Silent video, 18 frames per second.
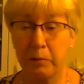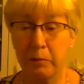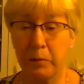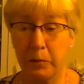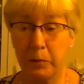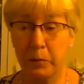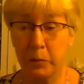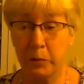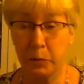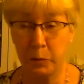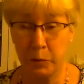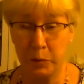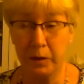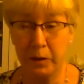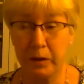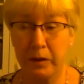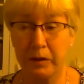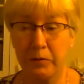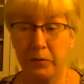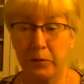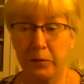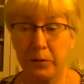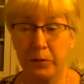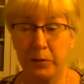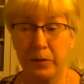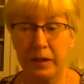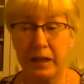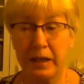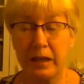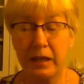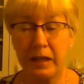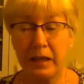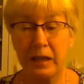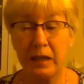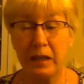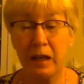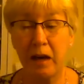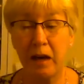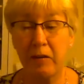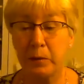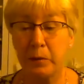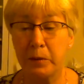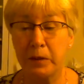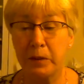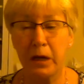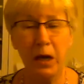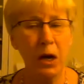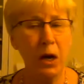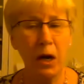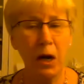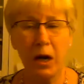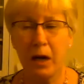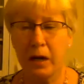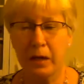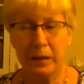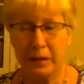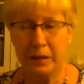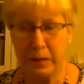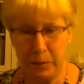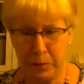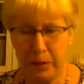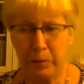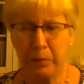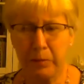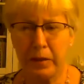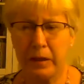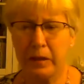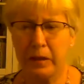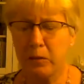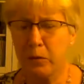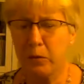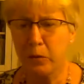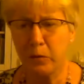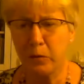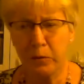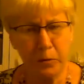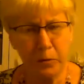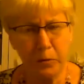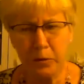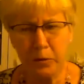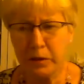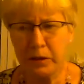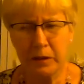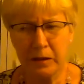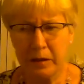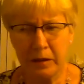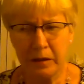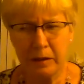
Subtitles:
people who work for the Canadian government, something bad, of course,